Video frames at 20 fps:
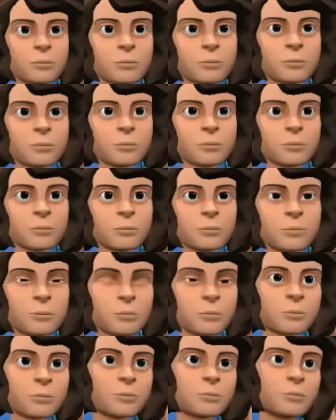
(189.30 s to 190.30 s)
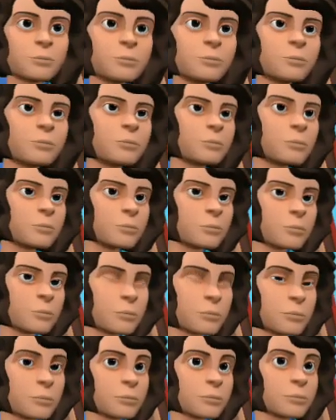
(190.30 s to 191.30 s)

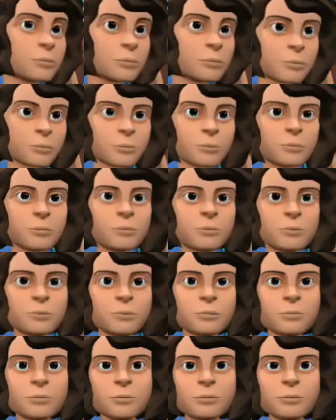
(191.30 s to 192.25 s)
[no speech]